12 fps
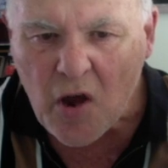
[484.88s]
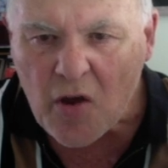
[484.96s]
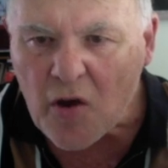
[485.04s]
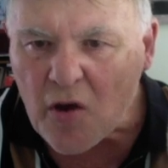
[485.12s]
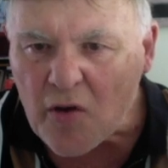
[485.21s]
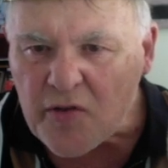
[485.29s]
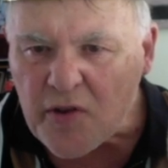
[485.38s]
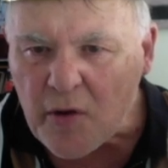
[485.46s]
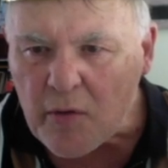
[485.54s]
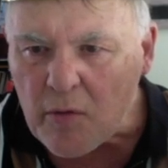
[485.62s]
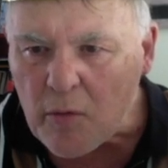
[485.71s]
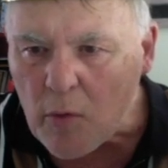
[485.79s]
Oh, so
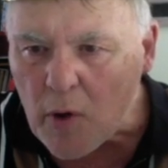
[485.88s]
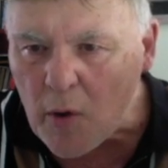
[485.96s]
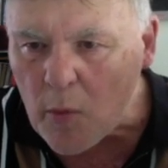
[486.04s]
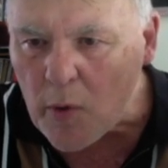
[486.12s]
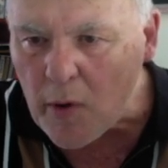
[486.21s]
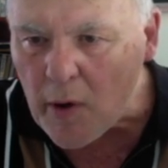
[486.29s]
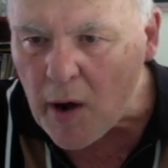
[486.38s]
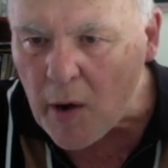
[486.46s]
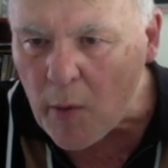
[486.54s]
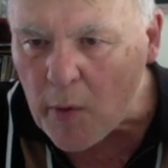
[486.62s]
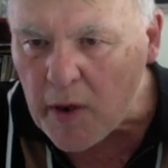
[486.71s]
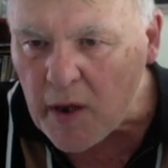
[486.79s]
where are
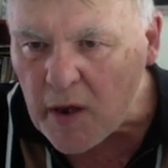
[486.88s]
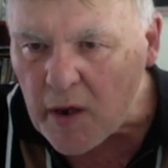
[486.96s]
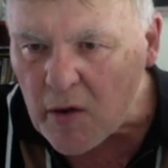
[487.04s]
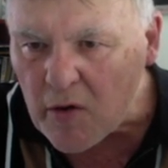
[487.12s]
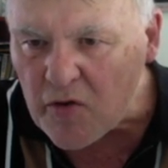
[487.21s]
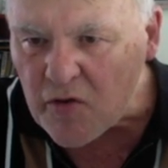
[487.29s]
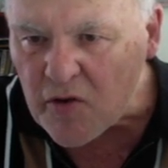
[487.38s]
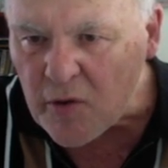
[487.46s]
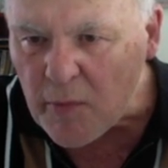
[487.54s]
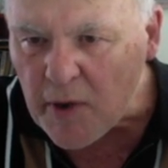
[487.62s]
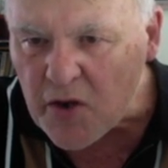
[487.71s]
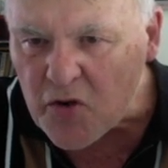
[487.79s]
we here? I'm just going to
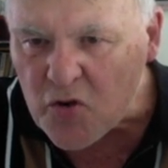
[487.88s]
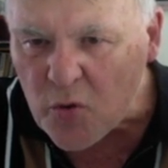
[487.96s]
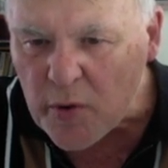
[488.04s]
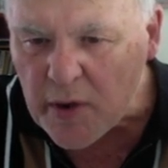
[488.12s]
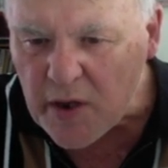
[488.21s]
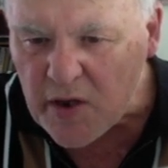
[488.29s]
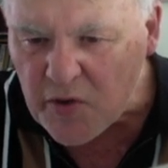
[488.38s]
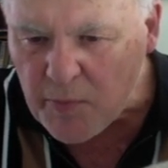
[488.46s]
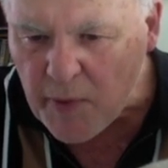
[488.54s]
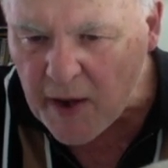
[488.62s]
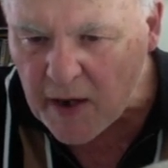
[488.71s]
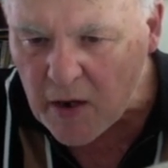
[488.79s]
make sure we get this
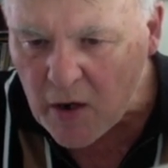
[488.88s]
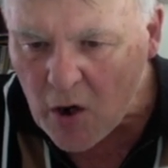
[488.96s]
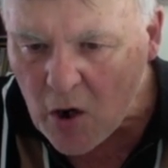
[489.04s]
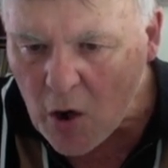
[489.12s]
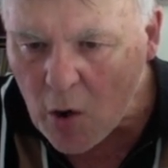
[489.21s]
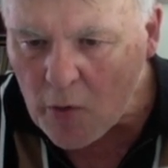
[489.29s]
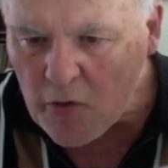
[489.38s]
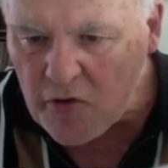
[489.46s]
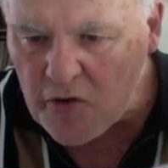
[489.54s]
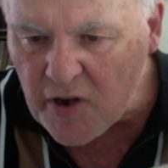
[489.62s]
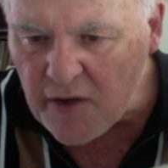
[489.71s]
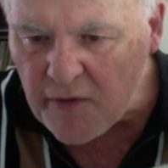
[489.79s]
back.
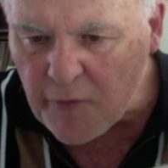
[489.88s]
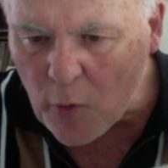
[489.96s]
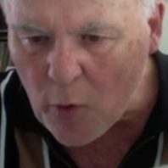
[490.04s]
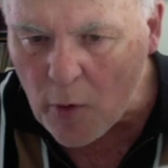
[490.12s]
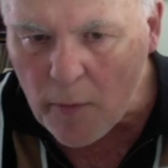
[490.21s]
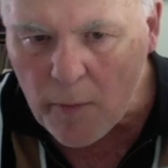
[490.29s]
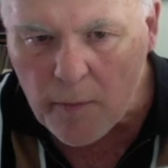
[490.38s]
d4.